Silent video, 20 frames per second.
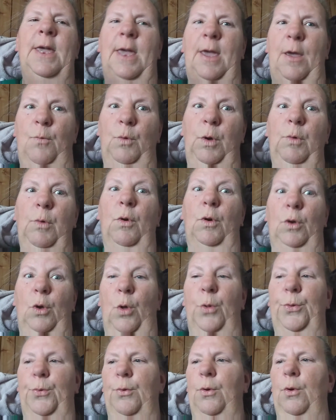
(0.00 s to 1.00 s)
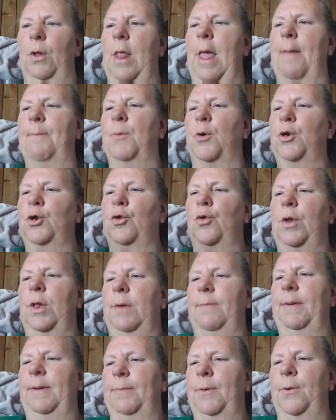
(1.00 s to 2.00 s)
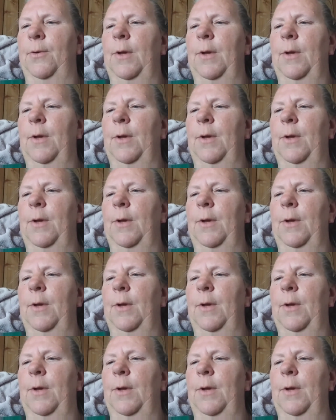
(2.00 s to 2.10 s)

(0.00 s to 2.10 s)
and we will go through a lot more toilet paper.